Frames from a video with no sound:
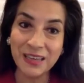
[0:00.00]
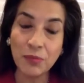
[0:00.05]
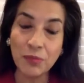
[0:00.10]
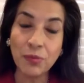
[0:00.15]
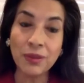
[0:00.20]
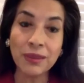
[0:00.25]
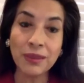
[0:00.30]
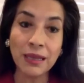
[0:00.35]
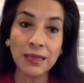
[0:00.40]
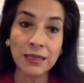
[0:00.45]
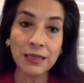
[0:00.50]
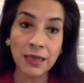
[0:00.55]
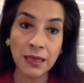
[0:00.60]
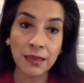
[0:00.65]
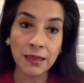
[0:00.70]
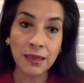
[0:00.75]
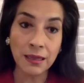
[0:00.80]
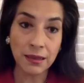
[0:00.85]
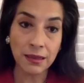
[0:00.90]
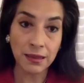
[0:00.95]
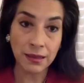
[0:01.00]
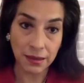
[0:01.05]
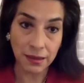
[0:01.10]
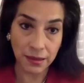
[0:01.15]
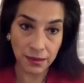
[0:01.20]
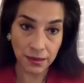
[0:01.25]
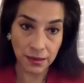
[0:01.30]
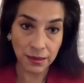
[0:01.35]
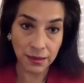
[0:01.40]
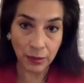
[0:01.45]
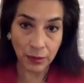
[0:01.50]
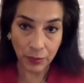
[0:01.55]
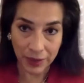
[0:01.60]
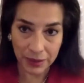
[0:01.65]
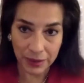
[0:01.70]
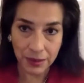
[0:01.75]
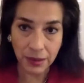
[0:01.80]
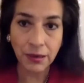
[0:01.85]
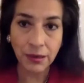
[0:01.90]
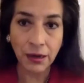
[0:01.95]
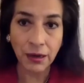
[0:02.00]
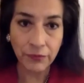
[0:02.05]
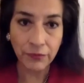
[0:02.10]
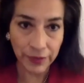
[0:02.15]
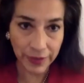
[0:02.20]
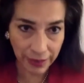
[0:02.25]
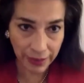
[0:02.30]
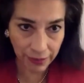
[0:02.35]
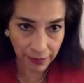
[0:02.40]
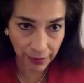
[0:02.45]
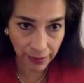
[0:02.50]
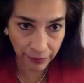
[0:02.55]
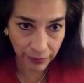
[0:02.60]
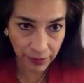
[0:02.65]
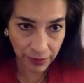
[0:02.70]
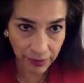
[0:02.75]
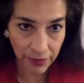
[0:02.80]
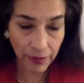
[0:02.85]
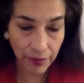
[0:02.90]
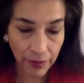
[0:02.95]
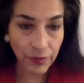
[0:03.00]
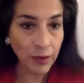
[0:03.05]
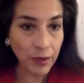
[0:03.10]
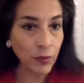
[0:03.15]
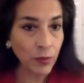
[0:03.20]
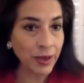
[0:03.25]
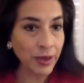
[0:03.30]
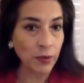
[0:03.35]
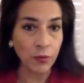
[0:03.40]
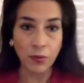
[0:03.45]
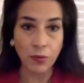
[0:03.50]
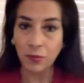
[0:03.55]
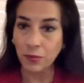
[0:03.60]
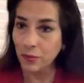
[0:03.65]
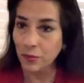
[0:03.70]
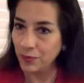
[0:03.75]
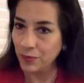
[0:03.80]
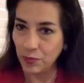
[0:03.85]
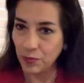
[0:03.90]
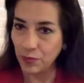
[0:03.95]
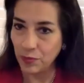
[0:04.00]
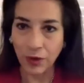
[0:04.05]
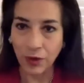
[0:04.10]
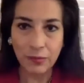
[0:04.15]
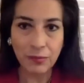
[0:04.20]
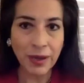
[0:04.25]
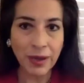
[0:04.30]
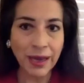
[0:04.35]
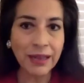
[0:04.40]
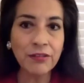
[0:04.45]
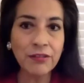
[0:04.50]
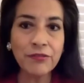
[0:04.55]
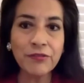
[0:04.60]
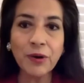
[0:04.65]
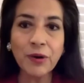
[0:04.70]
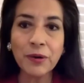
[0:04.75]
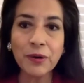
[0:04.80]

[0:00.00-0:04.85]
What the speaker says: But they went the confident level. They went 1 mile forward